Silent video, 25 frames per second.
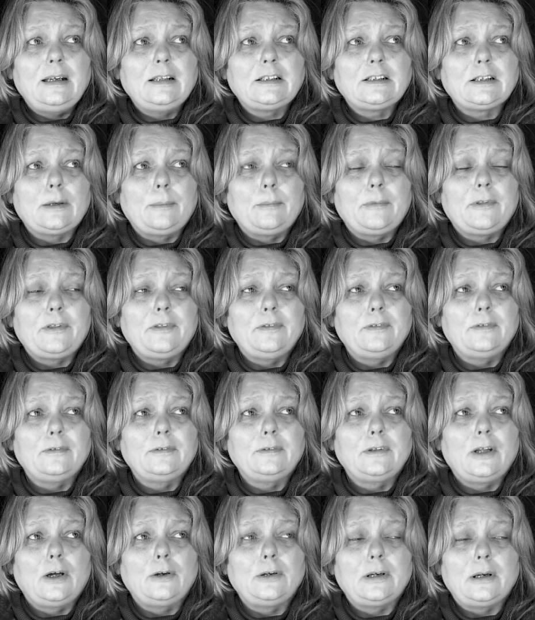
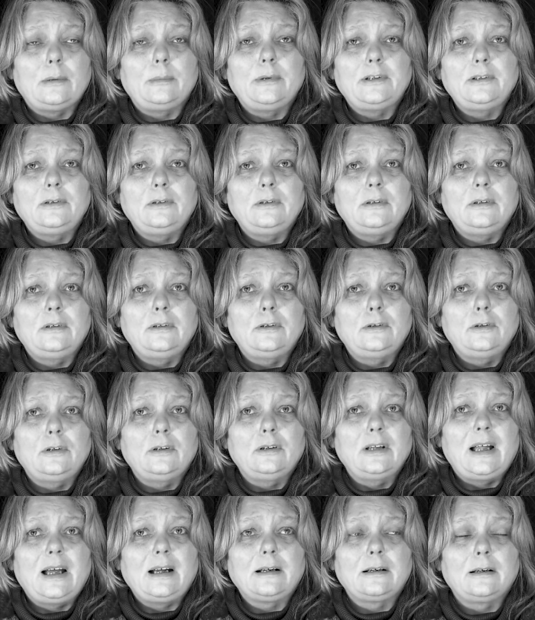something done about the
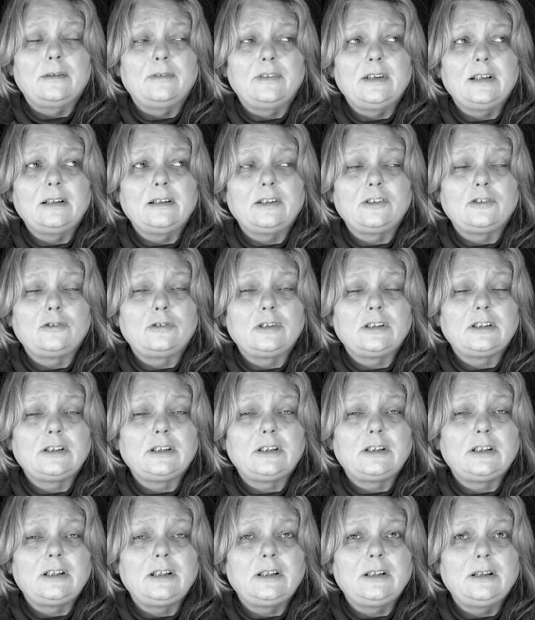lack of
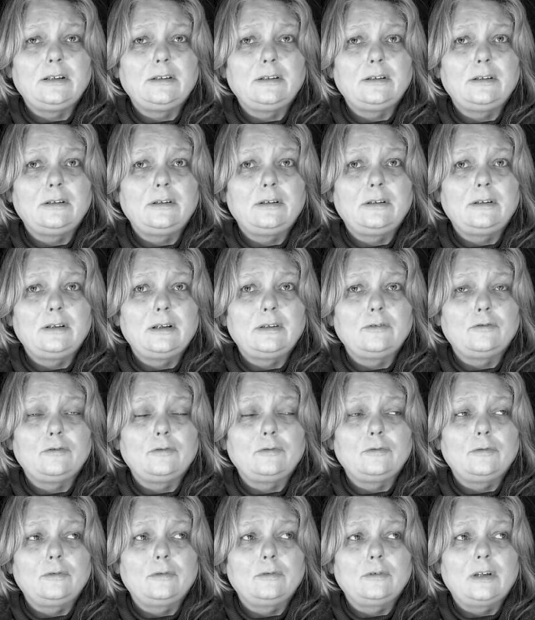electricity and
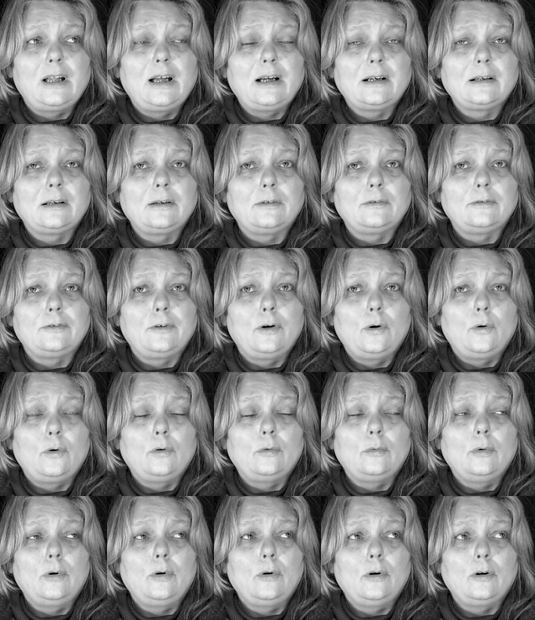lack of
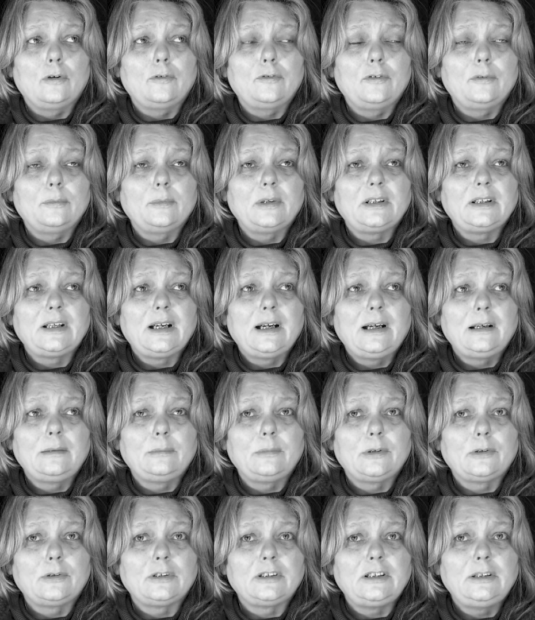hot water for my
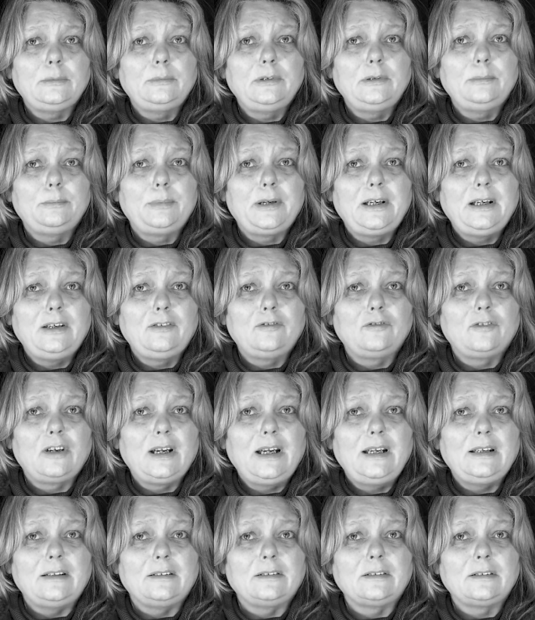dad, because he'd been paying
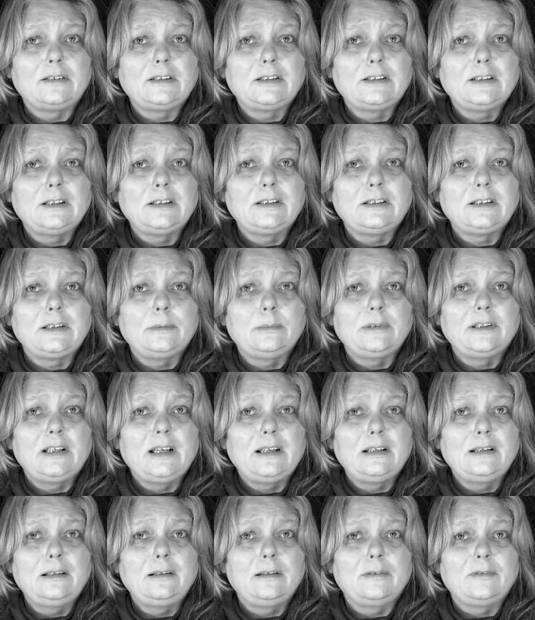rent since the
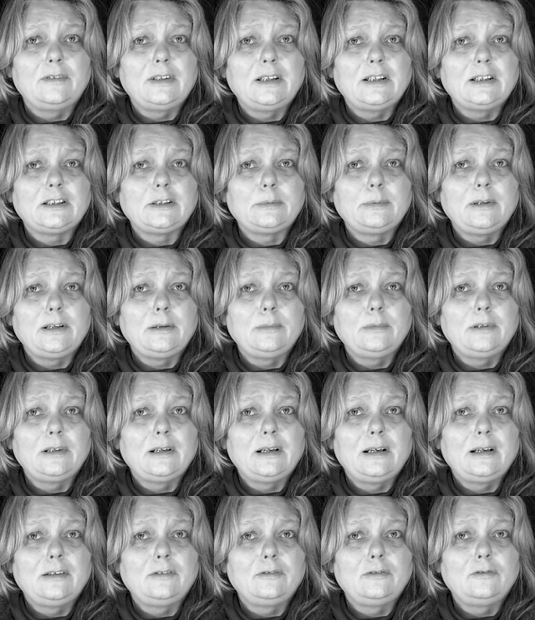beginning of the experiment,
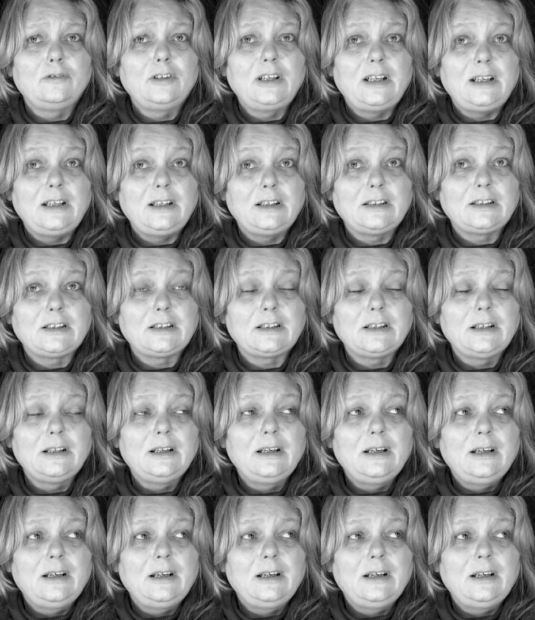and rates,